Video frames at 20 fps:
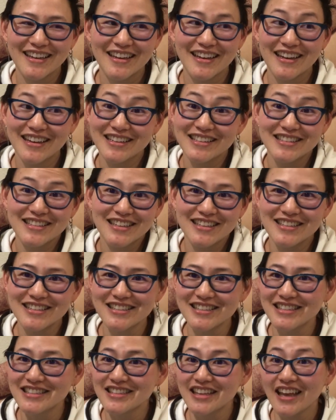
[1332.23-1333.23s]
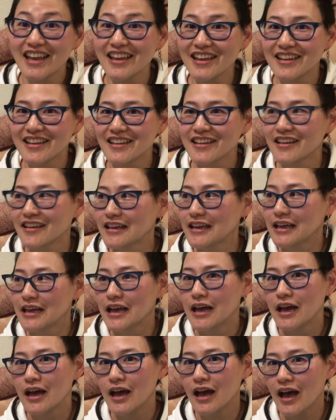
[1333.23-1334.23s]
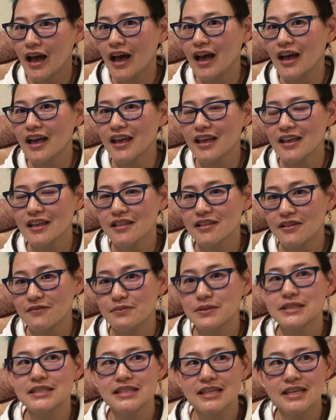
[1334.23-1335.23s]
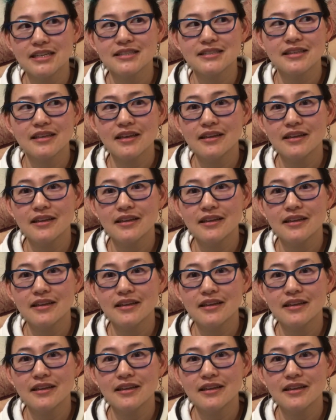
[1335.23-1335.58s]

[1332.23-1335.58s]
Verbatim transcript: I decided to just hey, I love BTS,